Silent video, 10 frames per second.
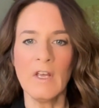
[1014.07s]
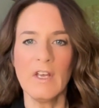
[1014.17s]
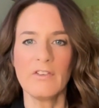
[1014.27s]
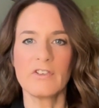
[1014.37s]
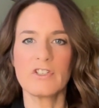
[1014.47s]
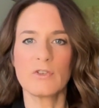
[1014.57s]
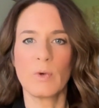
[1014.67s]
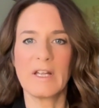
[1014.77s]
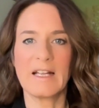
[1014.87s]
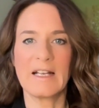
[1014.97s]
So just
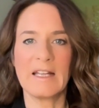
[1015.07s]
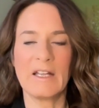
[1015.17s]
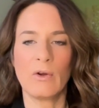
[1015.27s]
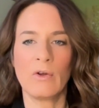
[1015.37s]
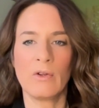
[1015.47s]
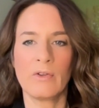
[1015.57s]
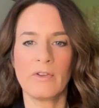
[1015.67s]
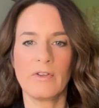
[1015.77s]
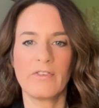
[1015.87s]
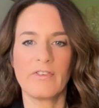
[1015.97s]
quickly
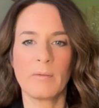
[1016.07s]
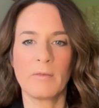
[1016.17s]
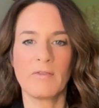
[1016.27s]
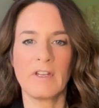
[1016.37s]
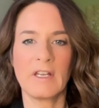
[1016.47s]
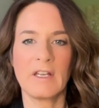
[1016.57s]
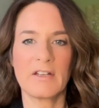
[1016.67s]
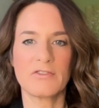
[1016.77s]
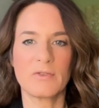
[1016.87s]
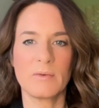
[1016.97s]
on some of the
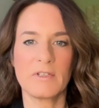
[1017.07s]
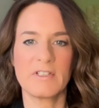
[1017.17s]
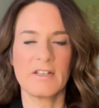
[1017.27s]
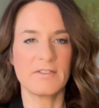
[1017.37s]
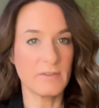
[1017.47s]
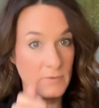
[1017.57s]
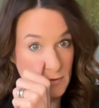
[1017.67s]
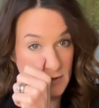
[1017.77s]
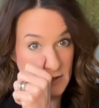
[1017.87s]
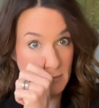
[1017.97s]
gastrointestinal
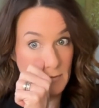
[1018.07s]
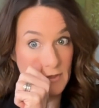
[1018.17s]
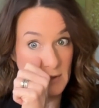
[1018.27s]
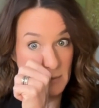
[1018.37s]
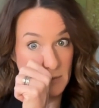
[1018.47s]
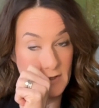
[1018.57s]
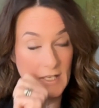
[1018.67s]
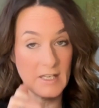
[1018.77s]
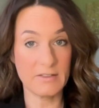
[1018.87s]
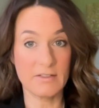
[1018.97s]
symptoms
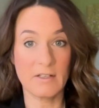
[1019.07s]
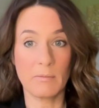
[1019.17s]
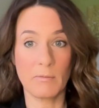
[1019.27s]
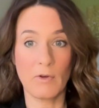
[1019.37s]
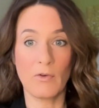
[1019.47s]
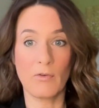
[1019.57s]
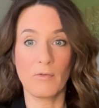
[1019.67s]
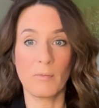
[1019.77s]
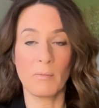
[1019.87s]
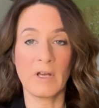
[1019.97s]
that some
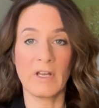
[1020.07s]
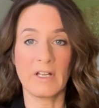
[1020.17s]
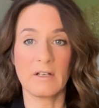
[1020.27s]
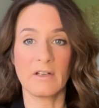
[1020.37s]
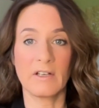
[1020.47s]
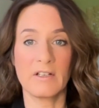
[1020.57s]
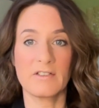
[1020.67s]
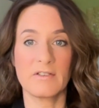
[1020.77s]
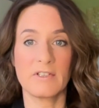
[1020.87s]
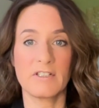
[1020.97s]
of my
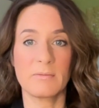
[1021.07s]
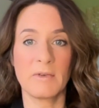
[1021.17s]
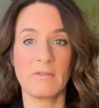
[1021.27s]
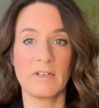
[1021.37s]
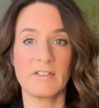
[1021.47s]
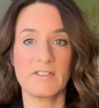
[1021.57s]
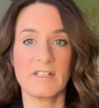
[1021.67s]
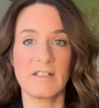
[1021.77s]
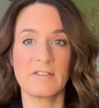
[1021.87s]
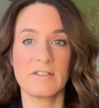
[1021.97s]
clients are experiencing.